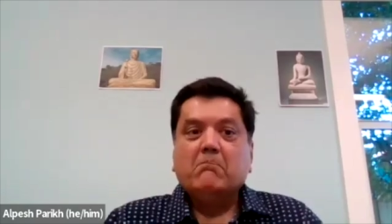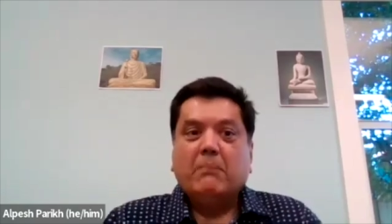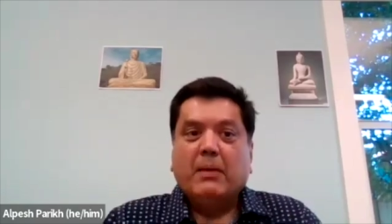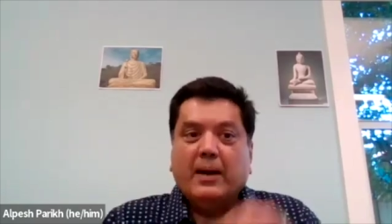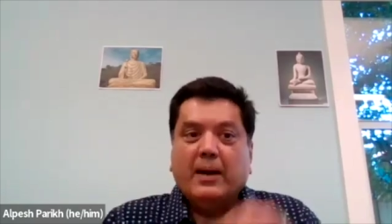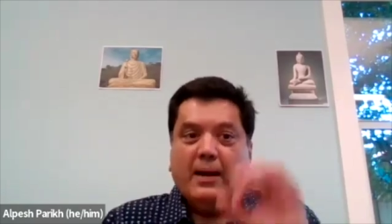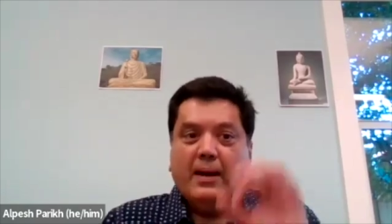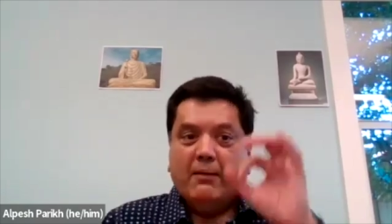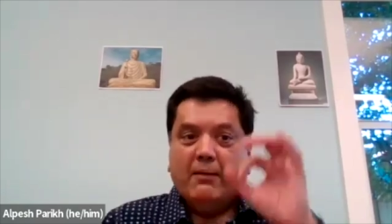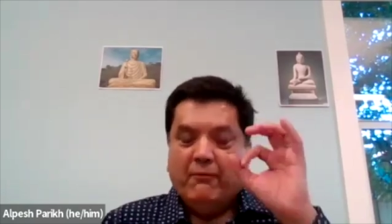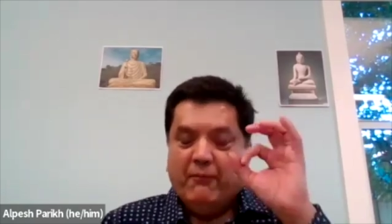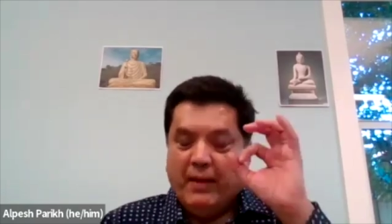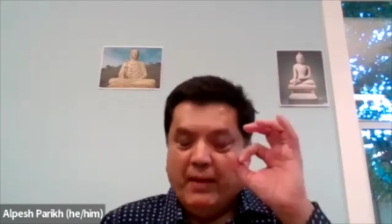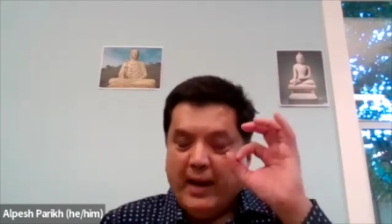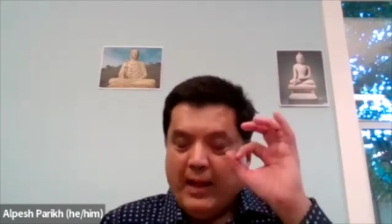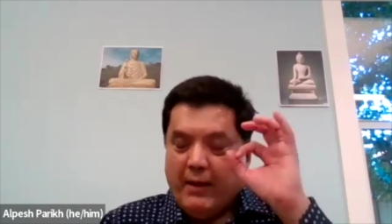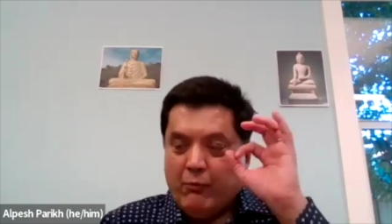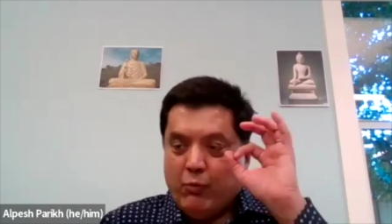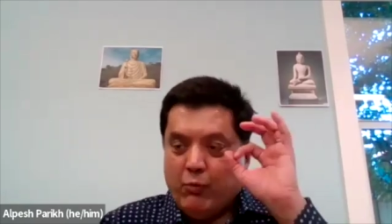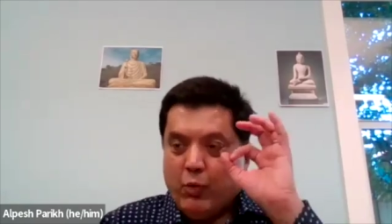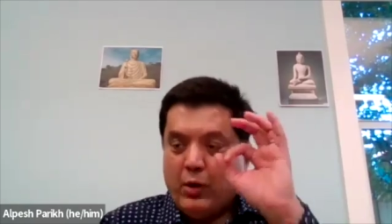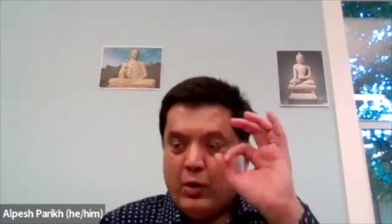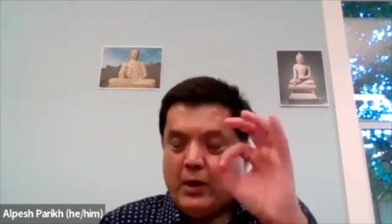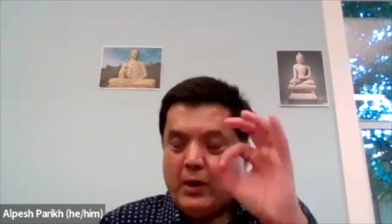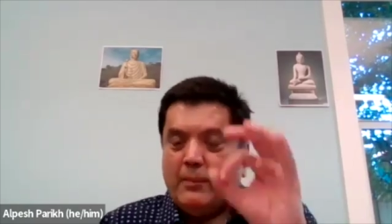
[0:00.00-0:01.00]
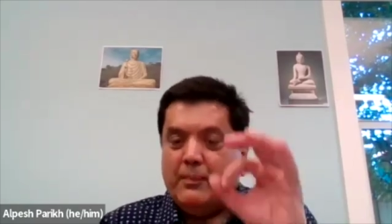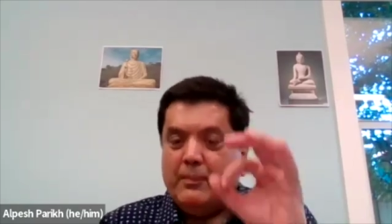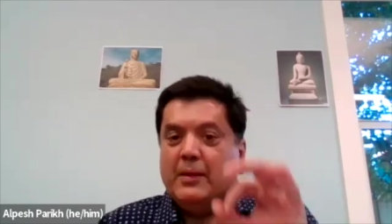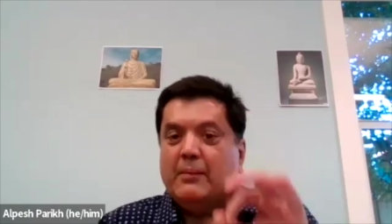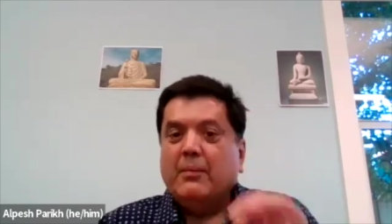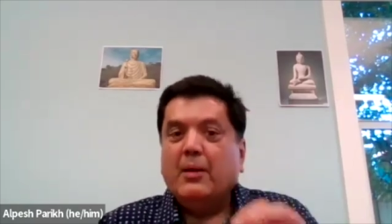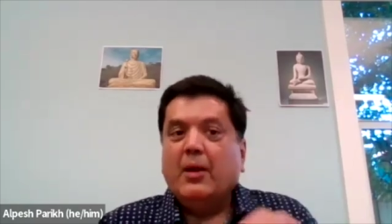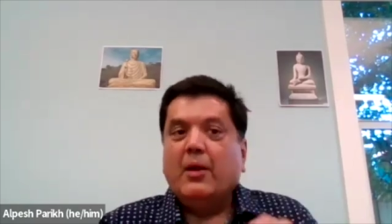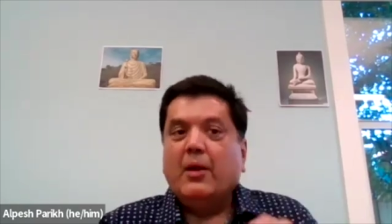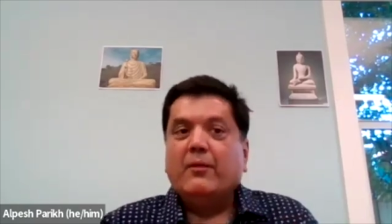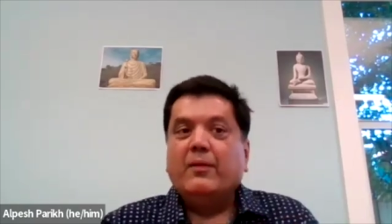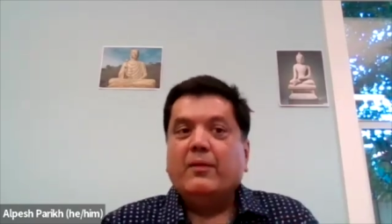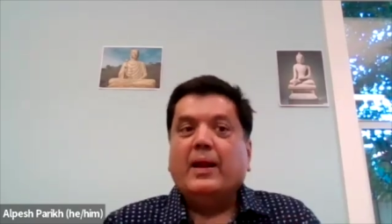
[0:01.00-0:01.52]
But when I woke up in
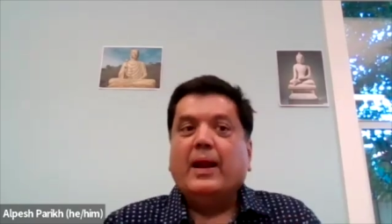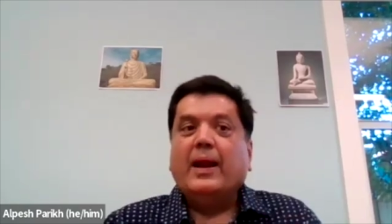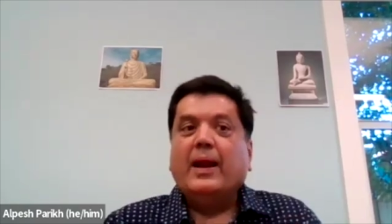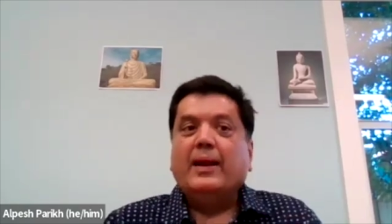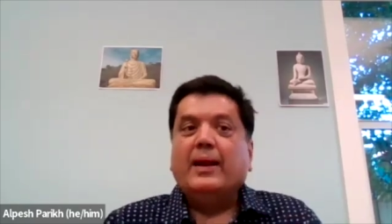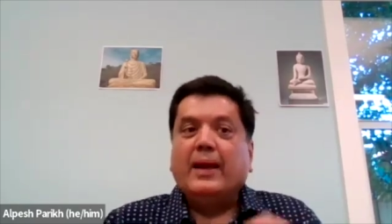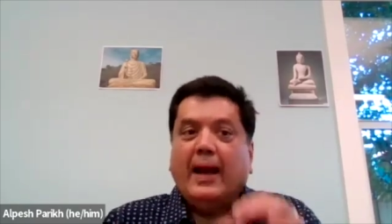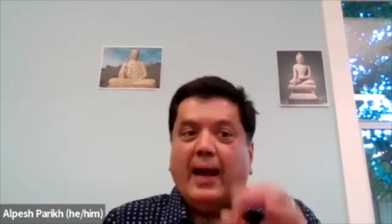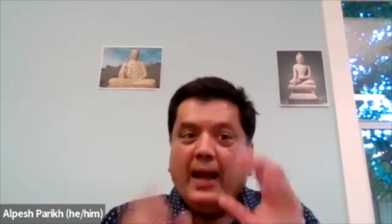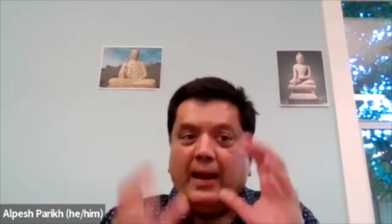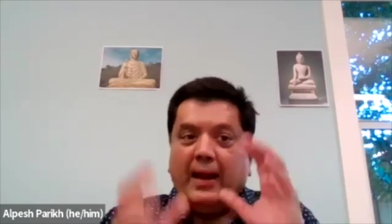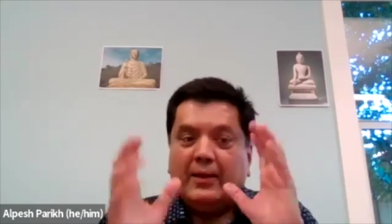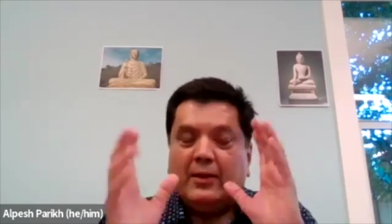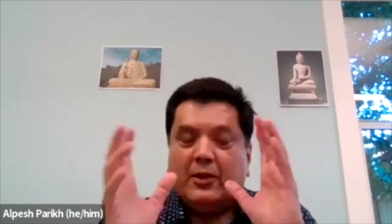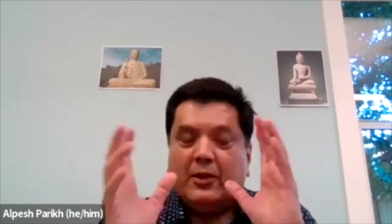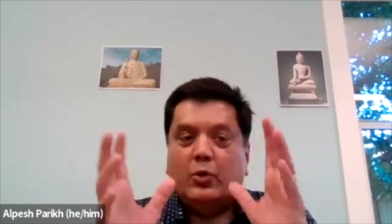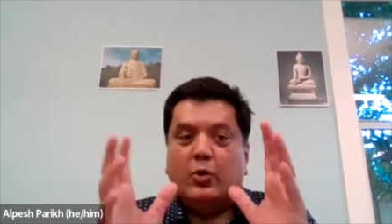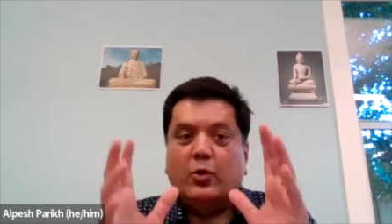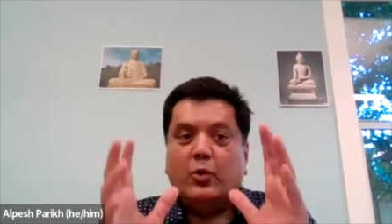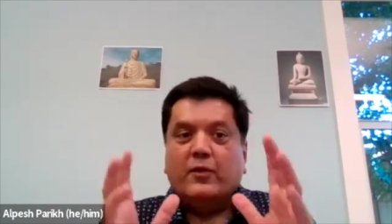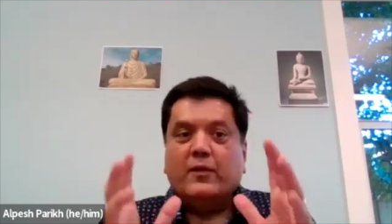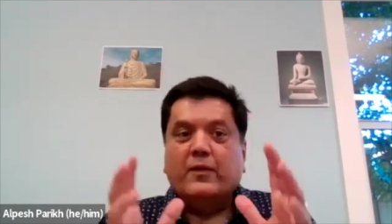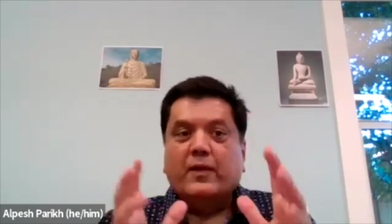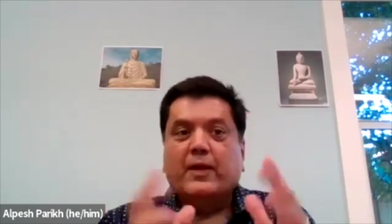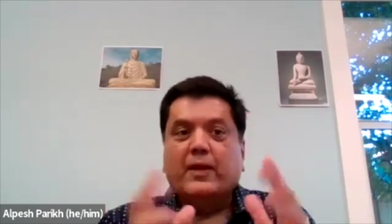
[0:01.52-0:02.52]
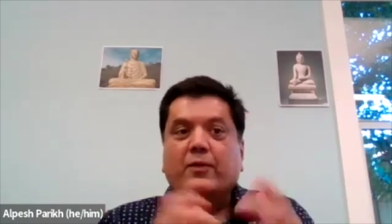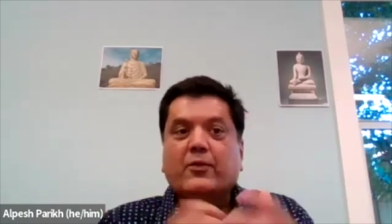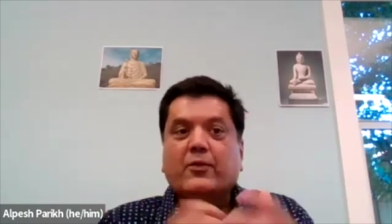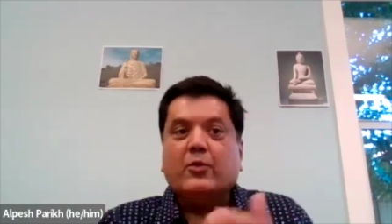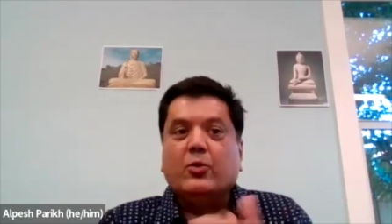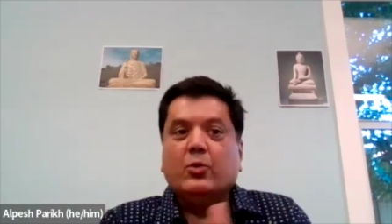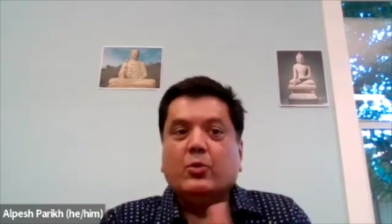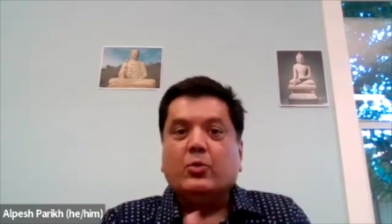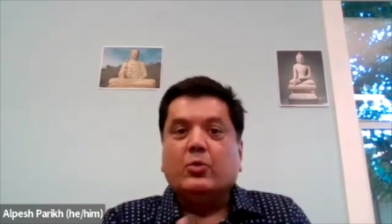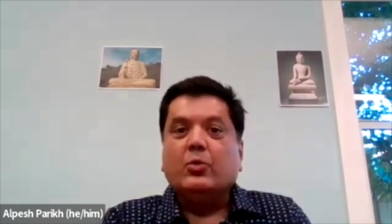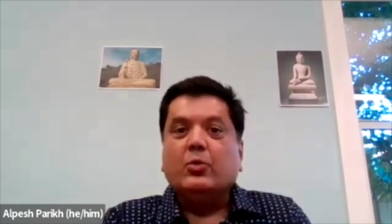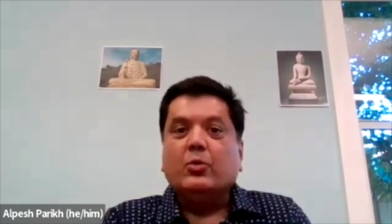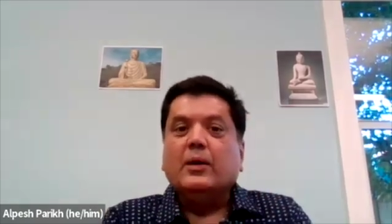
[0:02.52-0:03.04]
the middle of the night, I had the good
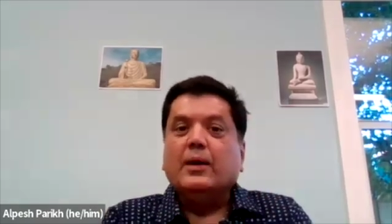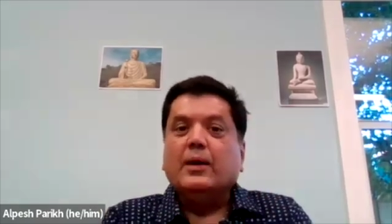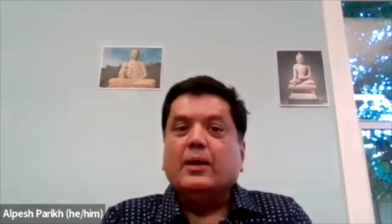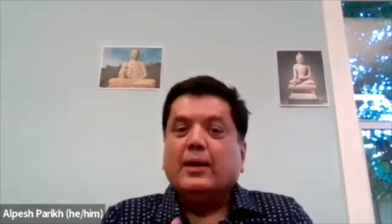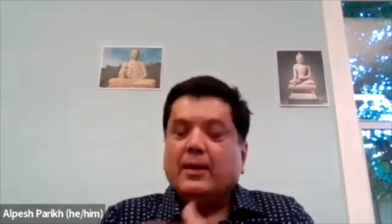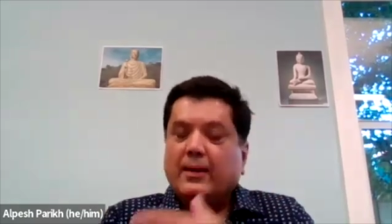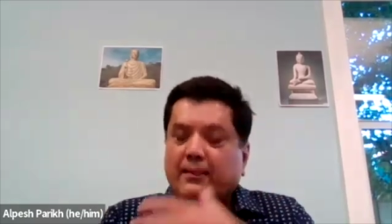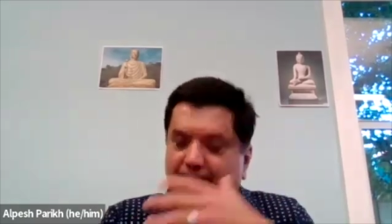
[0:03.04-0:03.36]
sense to